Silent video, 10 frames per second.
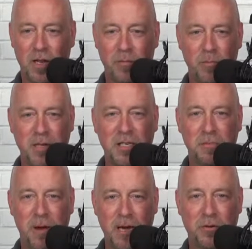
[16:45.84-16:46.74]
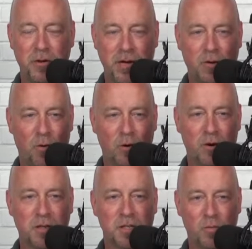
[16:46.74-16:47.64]
Mrs. Patriot
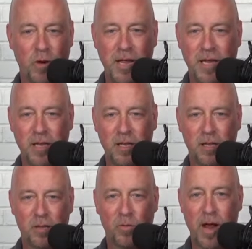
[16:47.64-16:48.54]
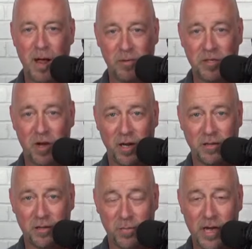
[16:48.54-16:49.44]
ordered a swing through
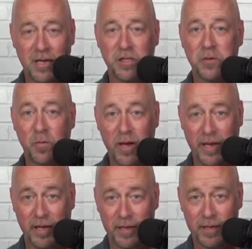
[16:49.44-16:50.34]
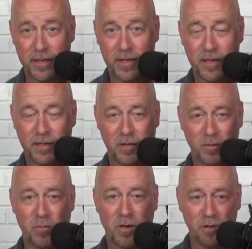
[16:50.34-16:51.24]
Amazon. So we got a swing.
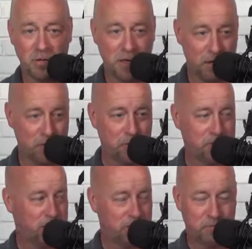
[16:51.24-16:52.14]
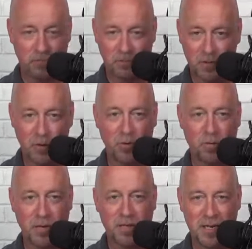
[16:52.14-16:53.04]
So it was one of those,
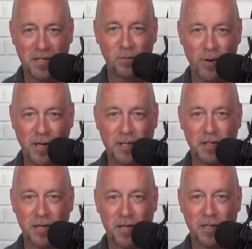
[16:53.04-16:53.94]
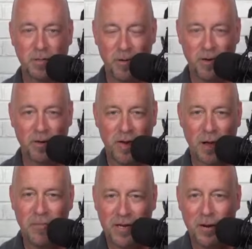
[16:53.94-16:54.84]
2-3 seat swings, depending on
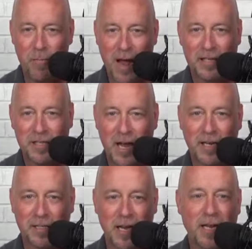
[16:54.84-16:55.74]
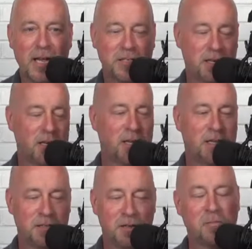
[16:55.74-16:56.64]
how big your backside is, I guess.
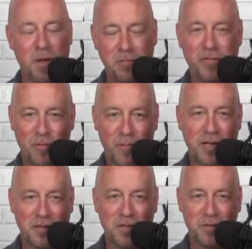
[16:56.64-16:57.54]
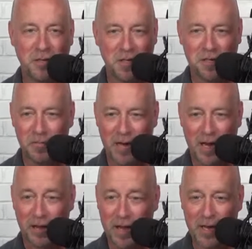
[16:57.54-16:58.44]
So maybe for me, it's a 2-seat
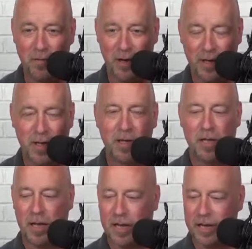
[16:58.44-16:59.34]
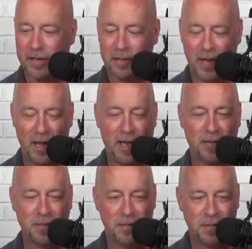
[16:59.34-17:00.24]
swing. I don't know. Anyway,
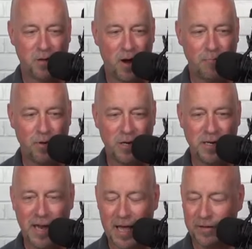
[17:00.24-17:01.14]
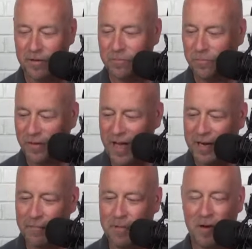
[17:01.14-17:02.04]
and so I put it together,
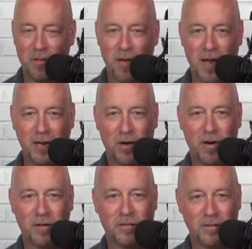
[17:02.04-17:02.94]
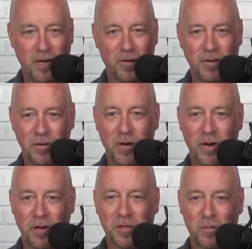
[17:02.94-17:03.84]
got it up there in the backyard,
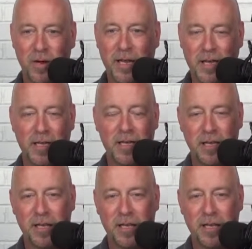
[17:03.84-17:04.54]
enjoying our swing.